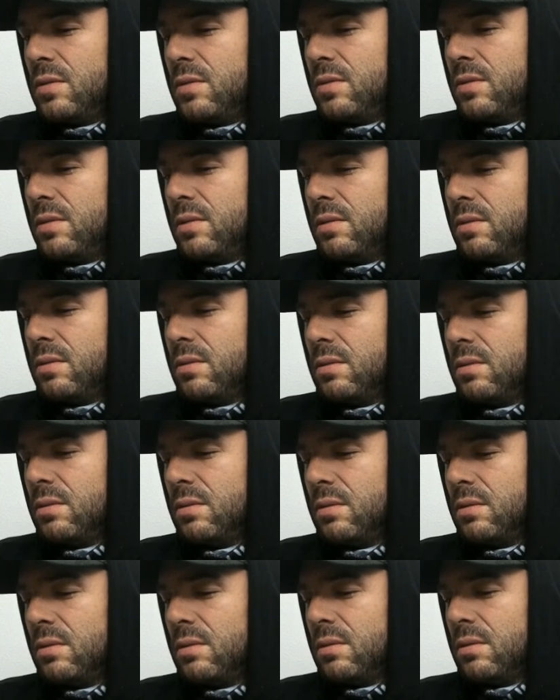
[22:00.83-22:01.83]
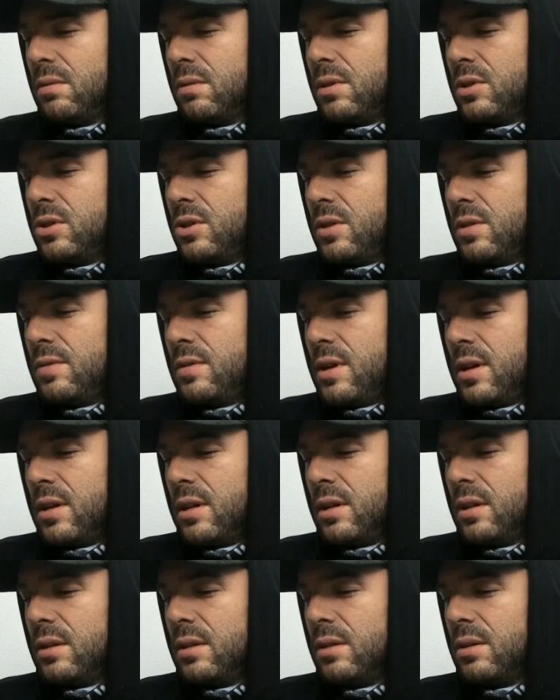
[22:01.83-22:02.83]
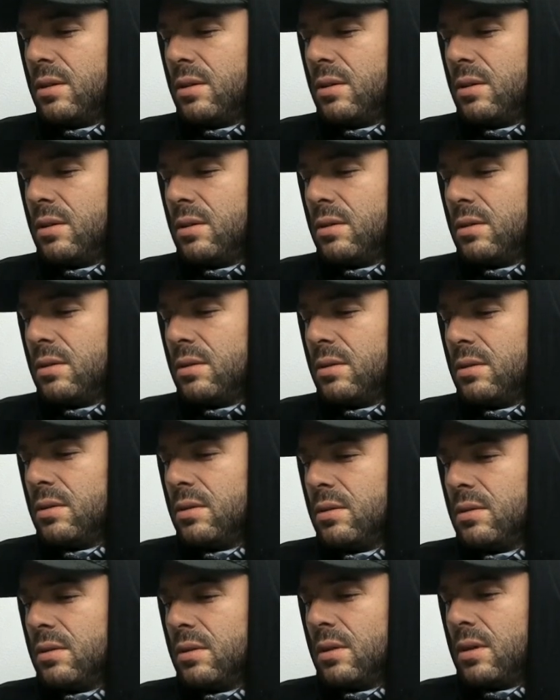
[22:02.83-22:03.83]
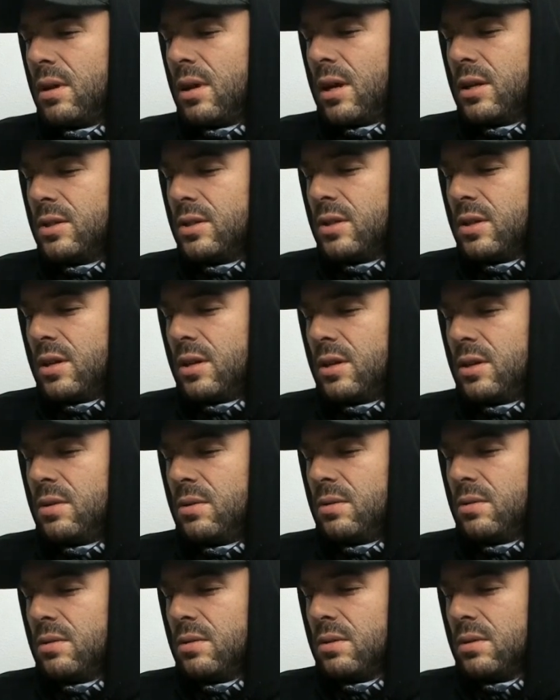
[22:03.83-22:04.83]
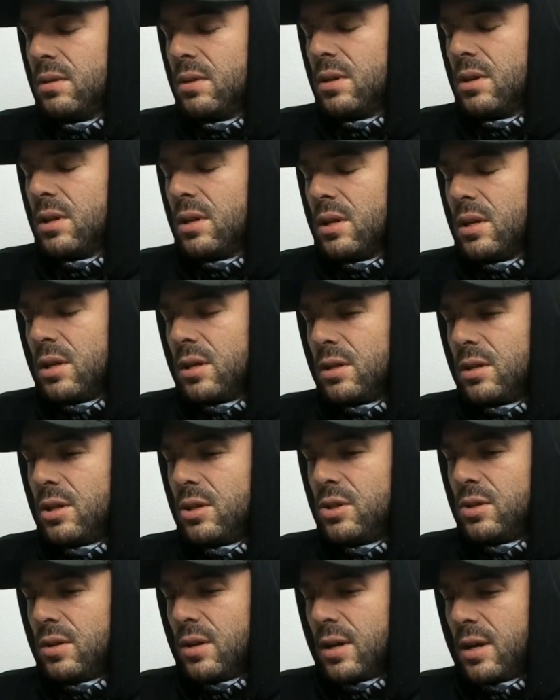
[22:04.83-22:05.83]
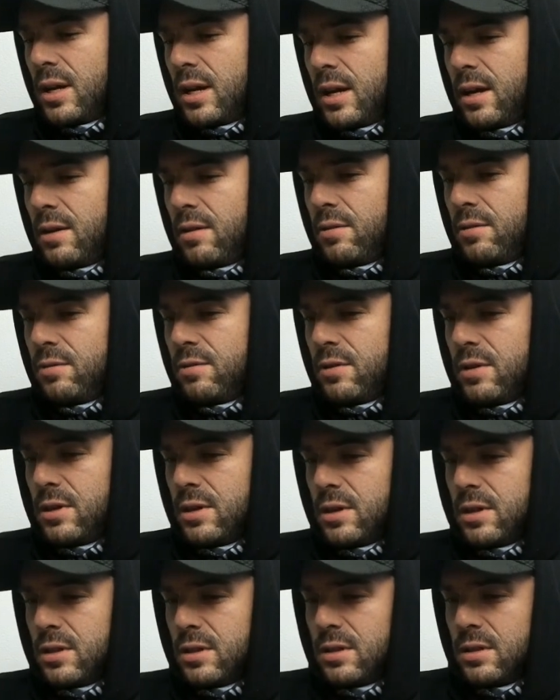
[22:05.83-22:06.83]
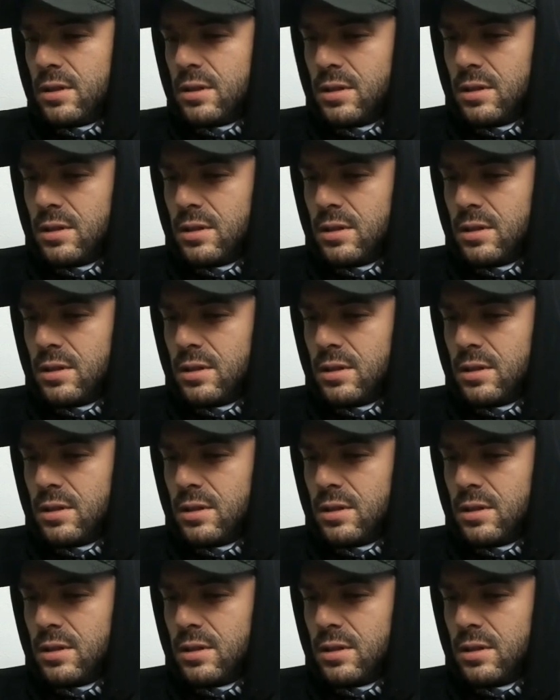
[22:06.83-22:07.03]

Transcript: have. I should have done it. I saw you. Did you not have, uh,